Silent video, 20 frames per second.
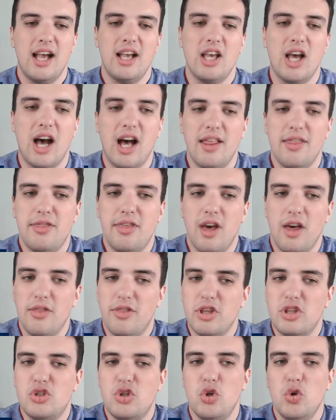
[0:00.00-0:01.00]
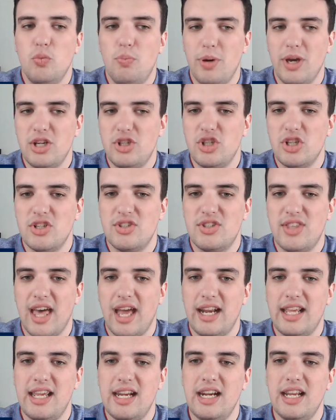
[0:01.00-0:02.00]
The two pitches
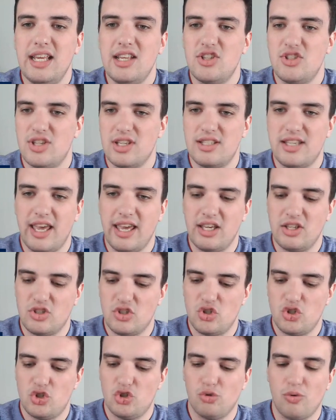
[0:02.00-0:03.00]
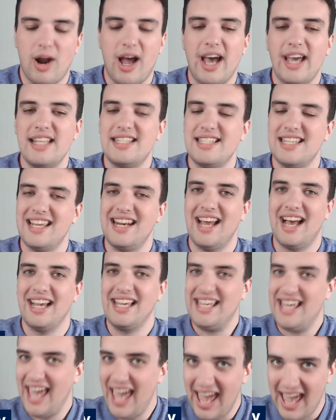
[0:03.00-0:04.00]
that he needs to take strides in
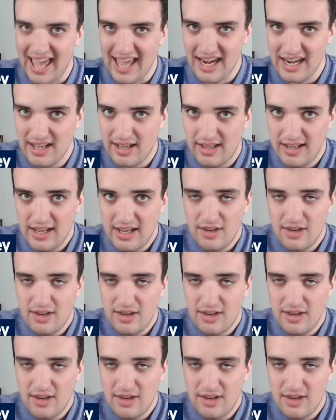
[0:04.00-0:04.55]
again,